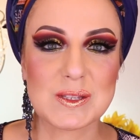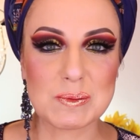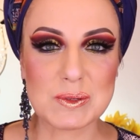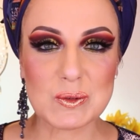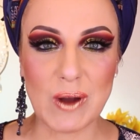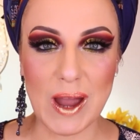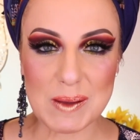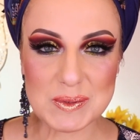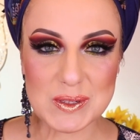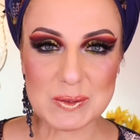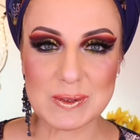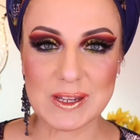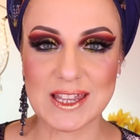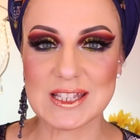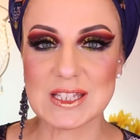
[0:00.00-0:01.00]
Subscribe
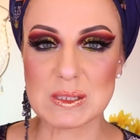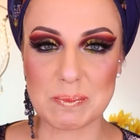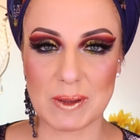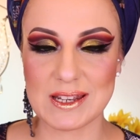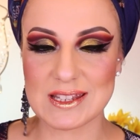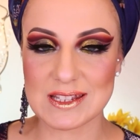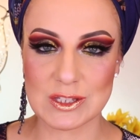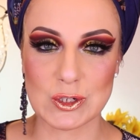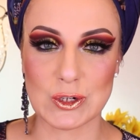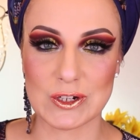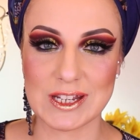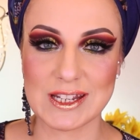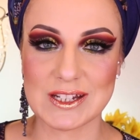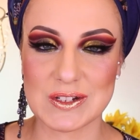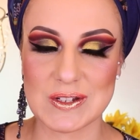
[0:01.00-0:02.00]
so we can spend this
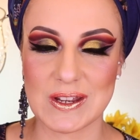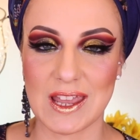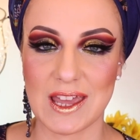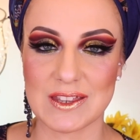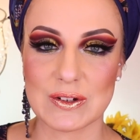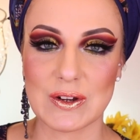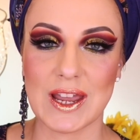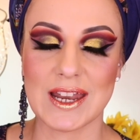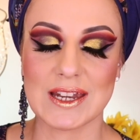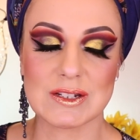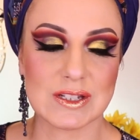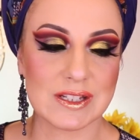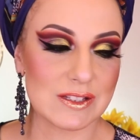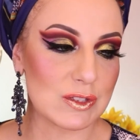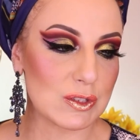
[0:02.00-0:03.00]
journey here together and